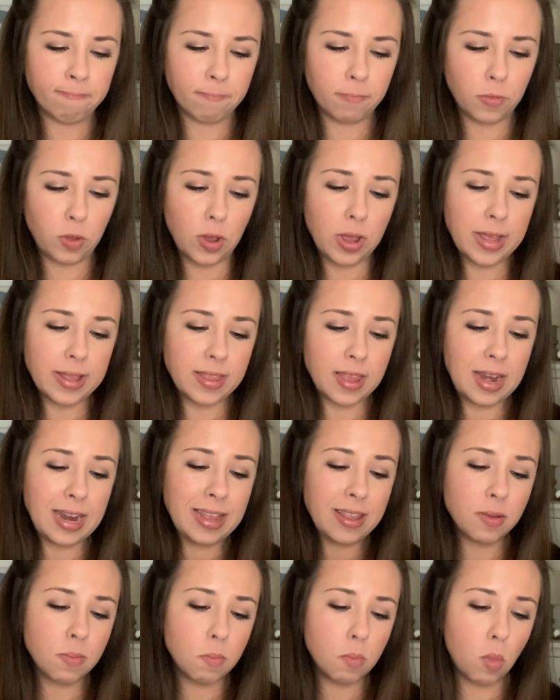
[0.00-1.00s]
So I guess it
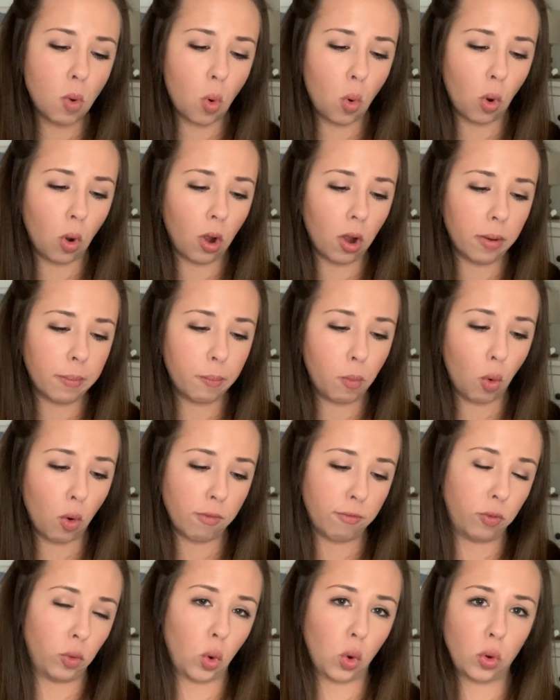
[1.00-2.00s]
is more
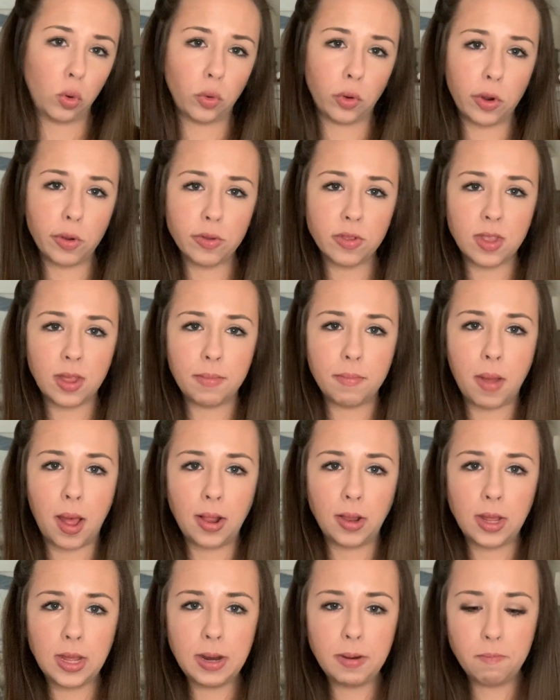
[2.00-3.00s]
floral notes than
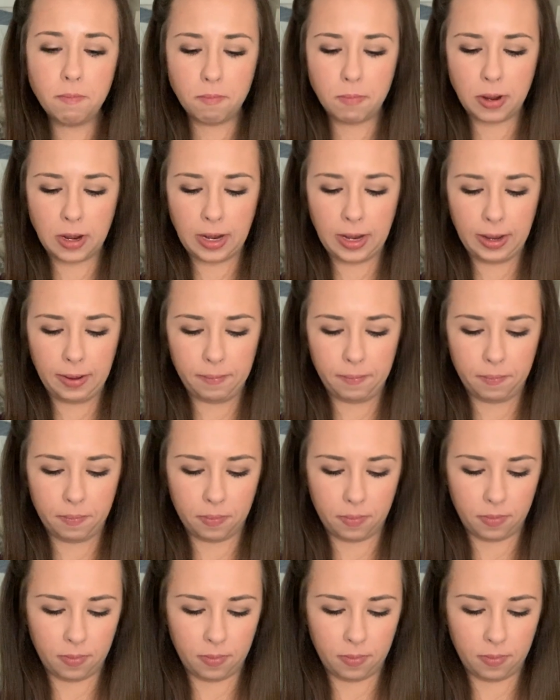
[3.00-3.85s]
melon, but